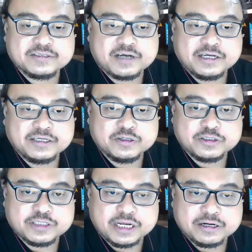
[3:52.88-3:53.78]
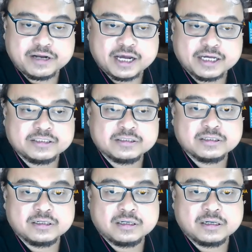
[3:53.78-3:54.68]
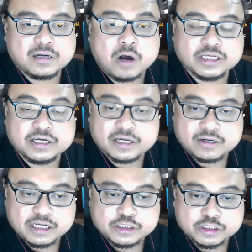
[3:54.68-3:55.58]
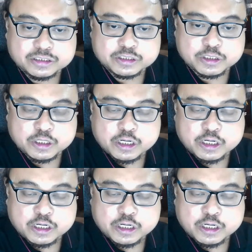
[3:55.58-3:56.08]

is trying to standardize accounting regulations.